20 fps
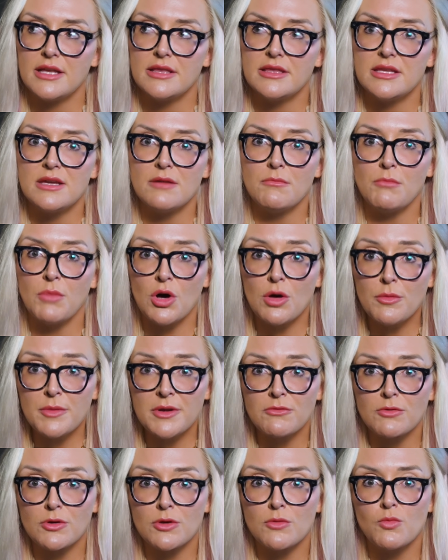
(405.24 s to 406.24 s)
In the
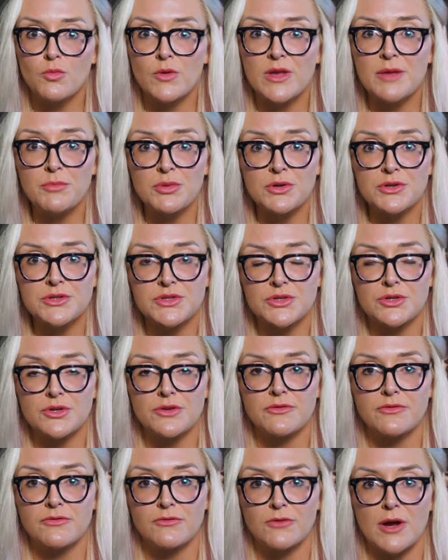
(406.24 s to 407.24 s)
embalming room, we
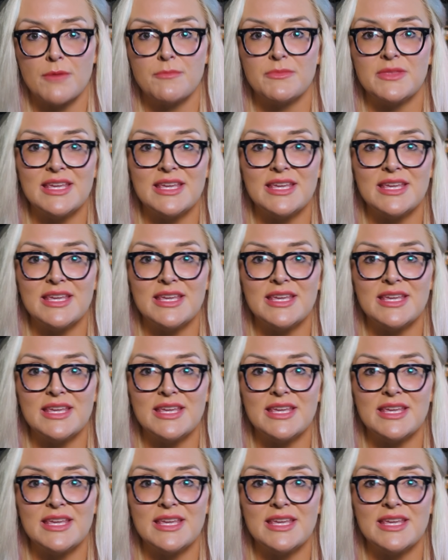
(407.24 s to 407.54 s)
preserve from